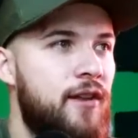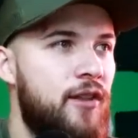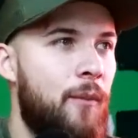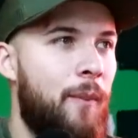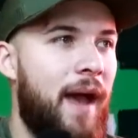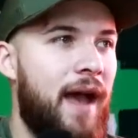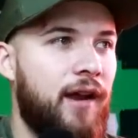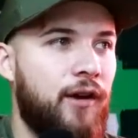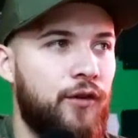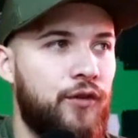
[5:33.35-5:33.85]
The
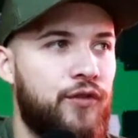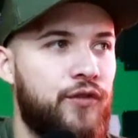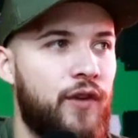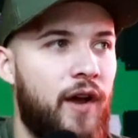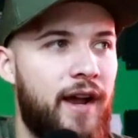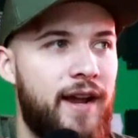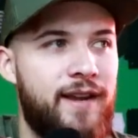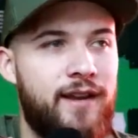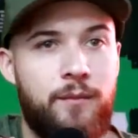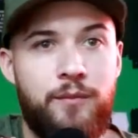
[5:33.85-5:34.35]
Packers
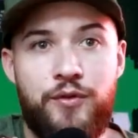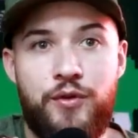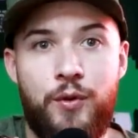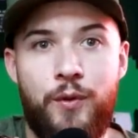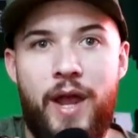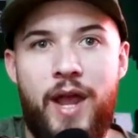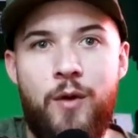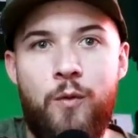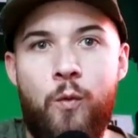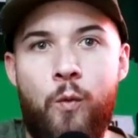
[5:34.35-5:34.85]
signed him
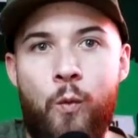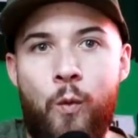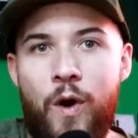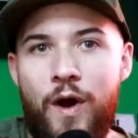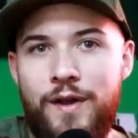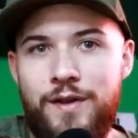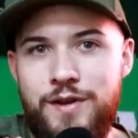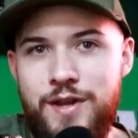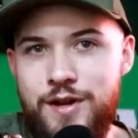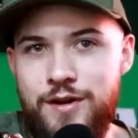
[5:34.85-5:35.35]
to a
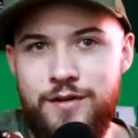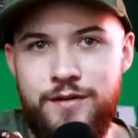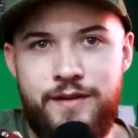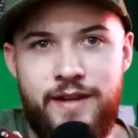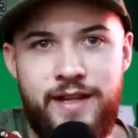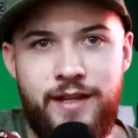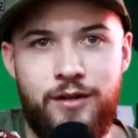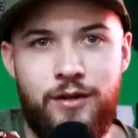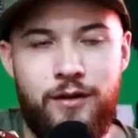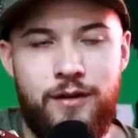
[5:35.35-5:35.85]
one year
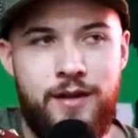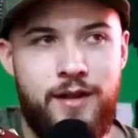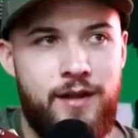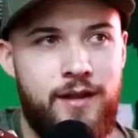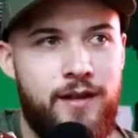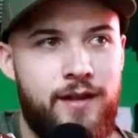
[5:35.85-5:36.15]
deal